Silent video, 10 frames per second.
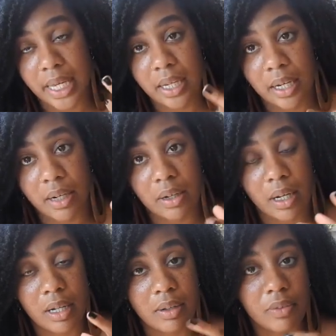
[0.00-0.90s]
take
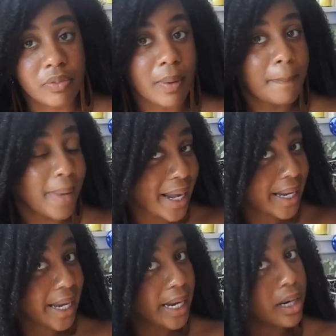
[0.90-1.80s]
care of my
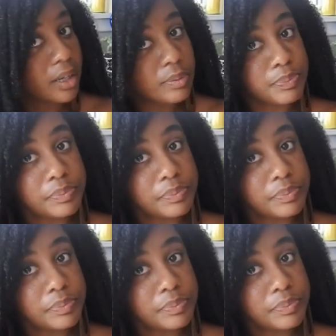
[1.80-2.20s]
hair